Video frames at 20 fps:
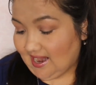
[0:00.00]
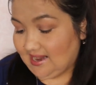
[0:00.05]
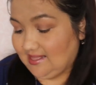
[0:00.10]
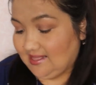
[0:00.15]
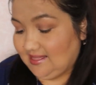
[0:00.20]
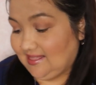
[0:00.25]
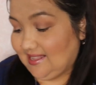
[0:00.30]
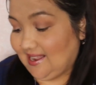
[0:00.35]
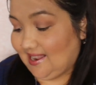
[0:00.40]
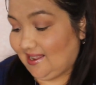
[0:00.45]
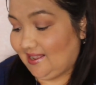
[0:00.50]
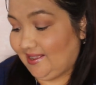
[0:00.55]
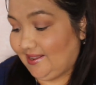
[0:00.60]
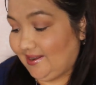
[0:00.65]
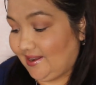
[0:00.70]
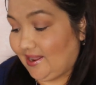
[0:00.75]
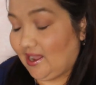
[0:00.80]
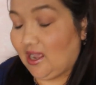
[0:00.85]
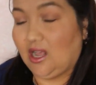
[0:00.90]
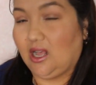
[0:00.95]
And
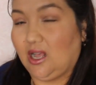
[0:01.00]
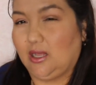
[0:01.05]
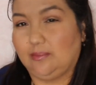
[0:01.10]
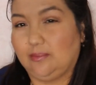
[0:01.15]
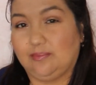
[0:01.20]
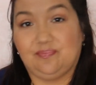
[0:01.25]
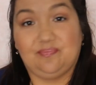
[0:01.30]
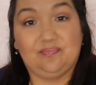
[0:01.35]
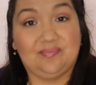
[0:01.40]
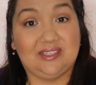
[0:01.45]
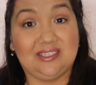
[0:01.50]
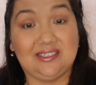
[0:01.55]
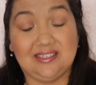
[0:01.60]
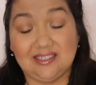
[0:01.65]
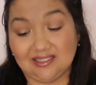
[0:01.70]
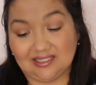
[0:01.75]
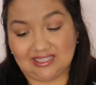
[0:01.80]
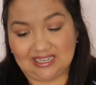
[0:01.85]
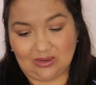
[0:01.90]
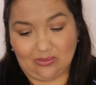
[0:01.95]
then the
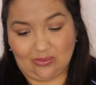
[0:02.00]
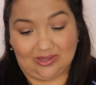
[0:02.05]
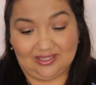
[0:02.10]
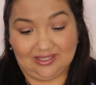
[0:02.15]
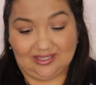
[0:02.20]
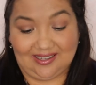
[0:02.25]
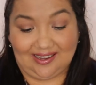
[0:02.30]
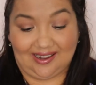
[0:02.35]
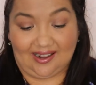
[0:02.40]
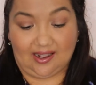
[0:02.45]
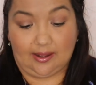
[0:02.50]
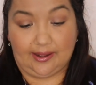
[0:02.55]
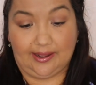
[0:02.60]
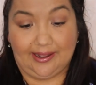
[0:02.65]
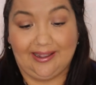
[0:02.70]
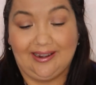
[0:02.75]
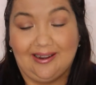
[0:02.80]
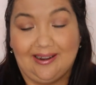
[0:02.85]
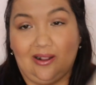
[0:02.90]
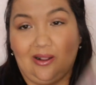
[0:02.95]
Disney ones I
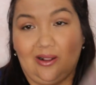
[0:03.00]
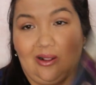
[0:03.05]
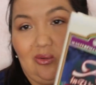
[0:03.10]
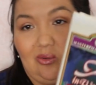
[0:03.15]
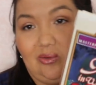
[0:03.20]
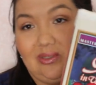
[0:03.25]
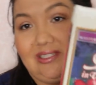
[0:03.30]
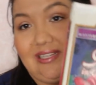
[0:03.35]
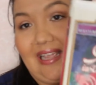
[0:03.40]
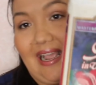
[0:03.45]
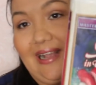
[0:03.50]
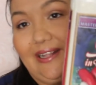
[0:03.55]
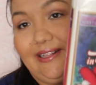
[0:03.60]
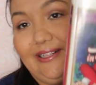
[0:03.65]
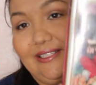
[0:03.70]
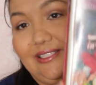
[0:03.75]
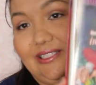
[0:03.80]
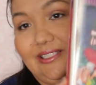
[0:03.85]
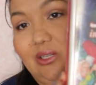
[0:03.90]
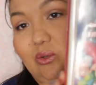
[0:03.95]
got was
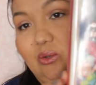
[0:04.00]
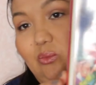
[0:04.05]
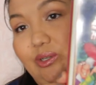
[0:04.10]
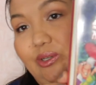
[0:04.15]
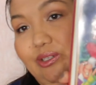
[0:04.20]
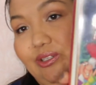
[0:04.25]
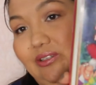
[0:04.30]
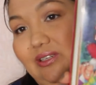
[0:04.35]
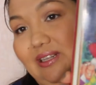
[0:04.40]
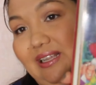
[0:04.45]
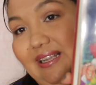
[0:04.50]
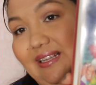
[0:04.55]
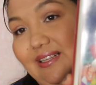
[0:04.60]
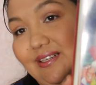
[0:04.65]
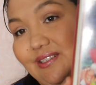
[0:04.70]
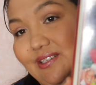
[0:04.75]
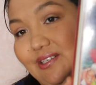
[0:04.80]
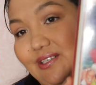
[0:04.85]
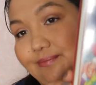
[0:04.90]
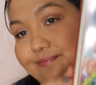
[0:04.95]
Alice in
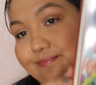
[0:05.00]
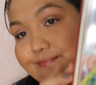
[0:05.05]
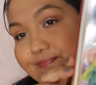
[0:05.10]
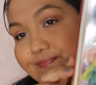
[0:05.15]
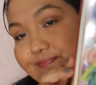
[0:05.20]
Wonderland,